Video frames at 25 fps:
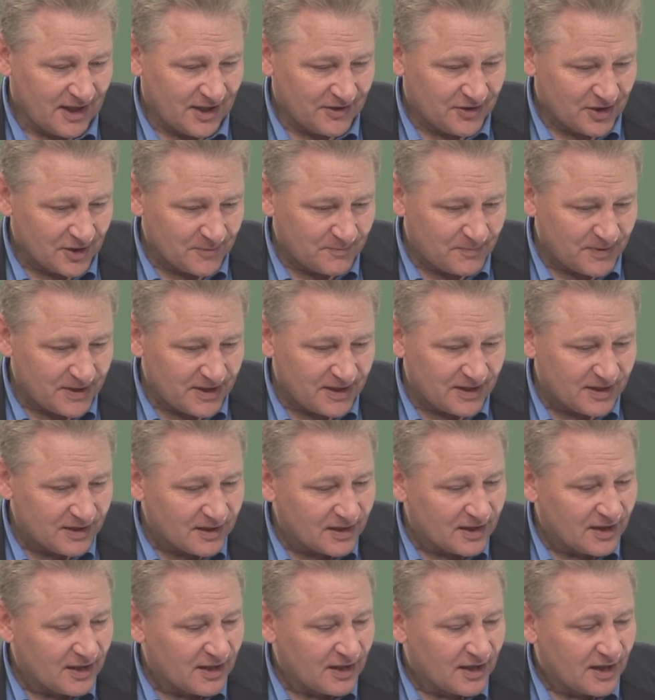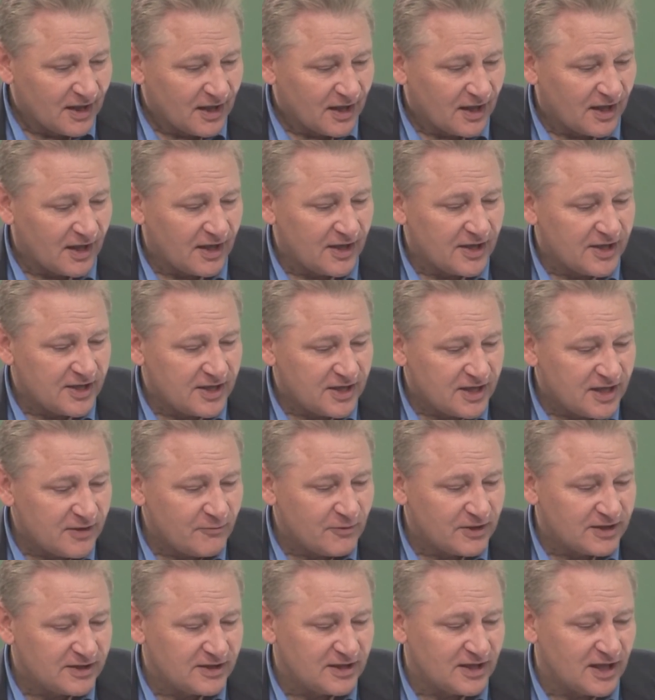And there'd be, he
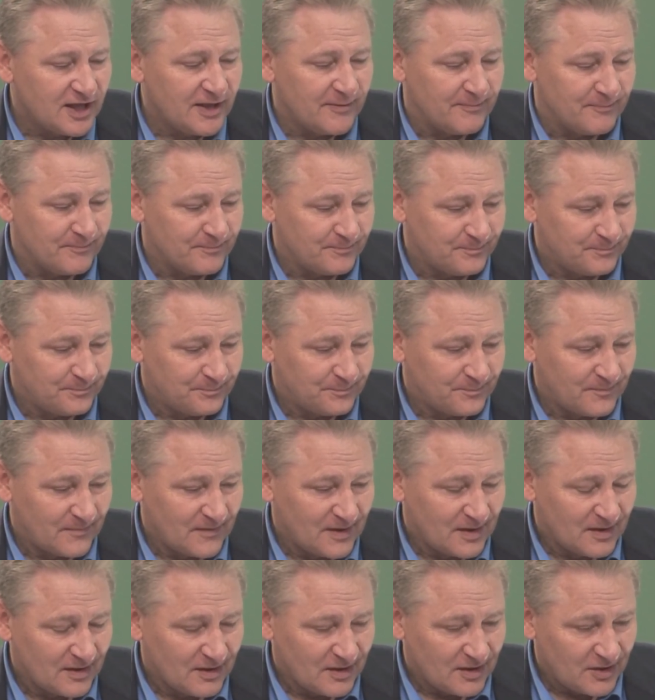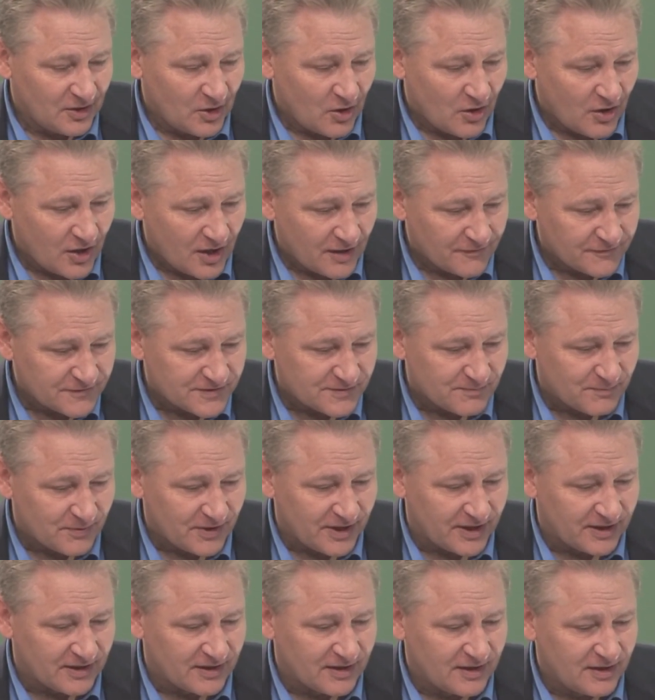would come, an
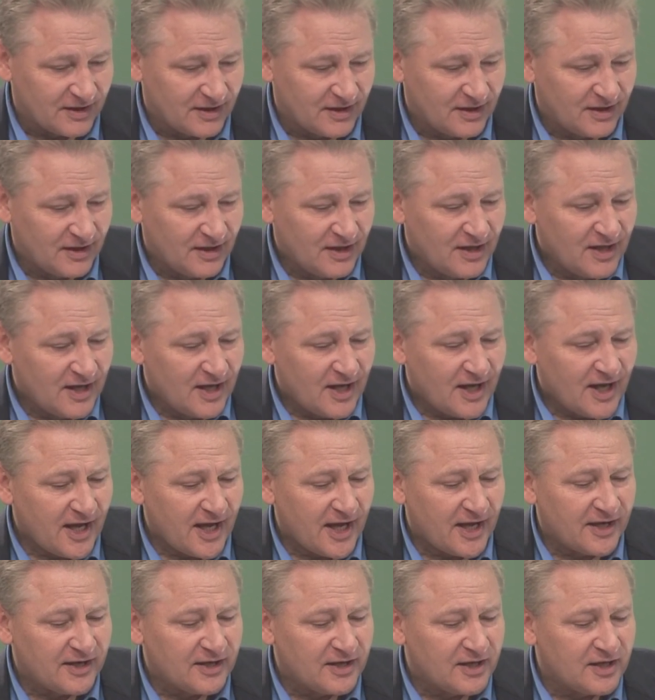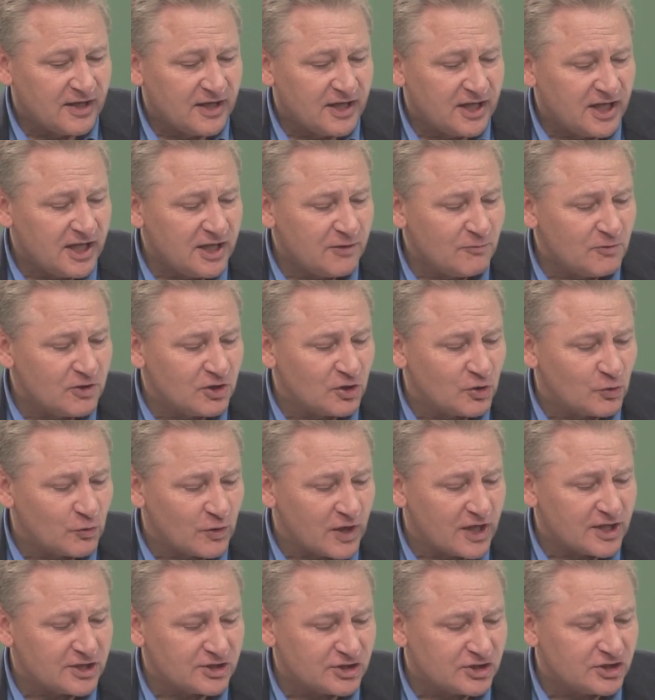offspring, and he will
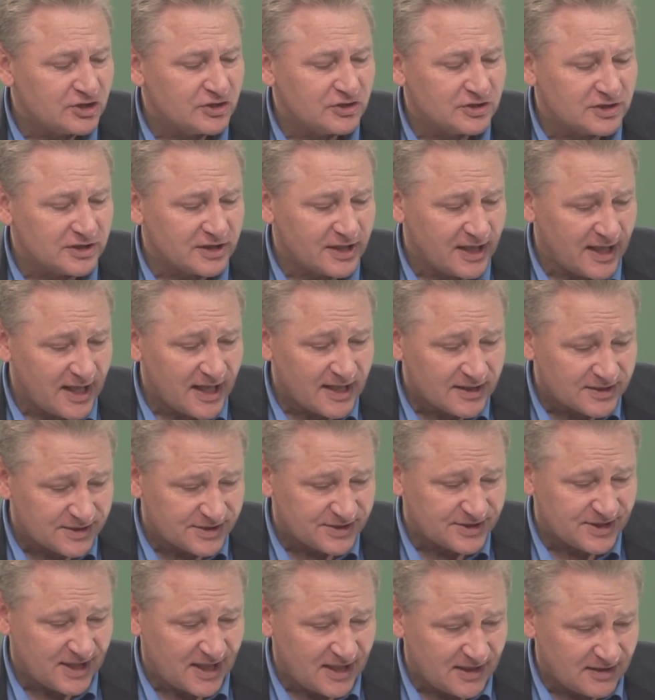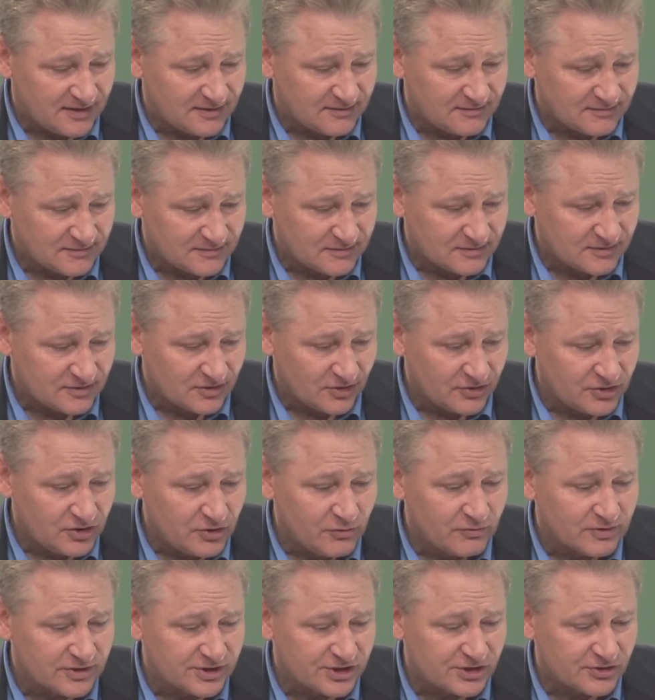crush your head, Satan, though
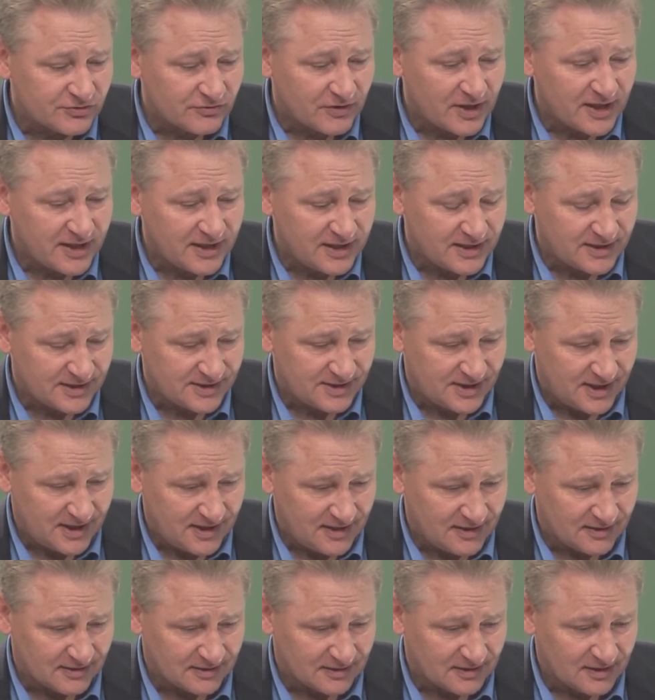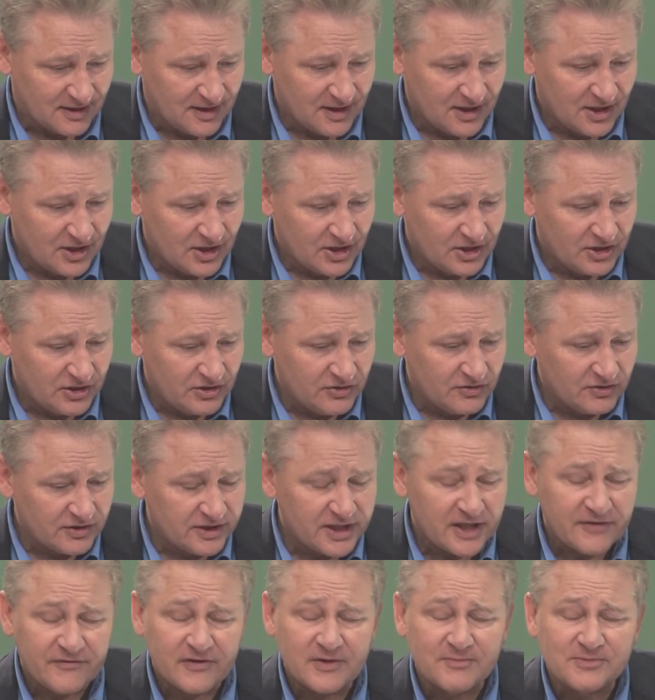you will strike his heel.
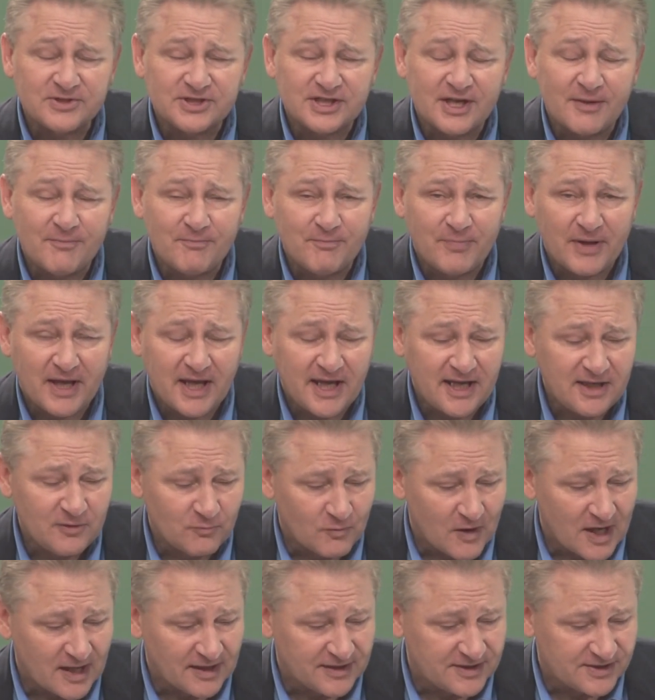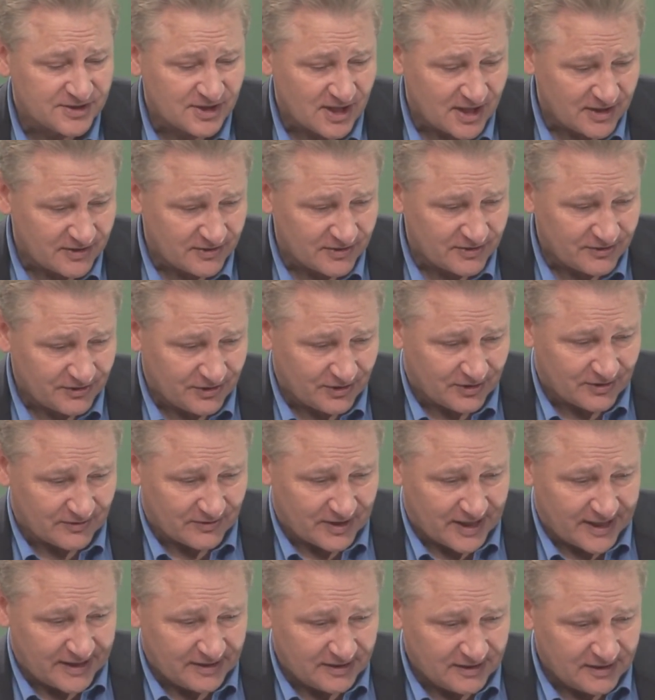You'll give him some pain while he's on earth, all
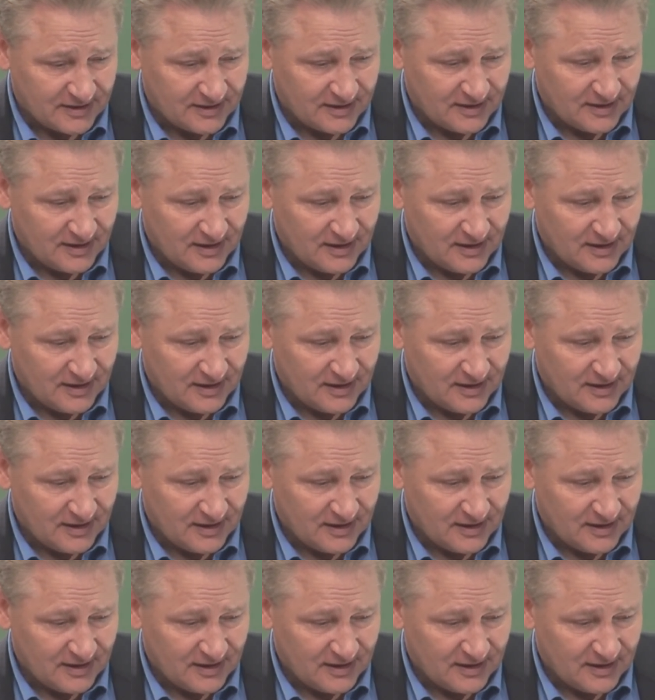right,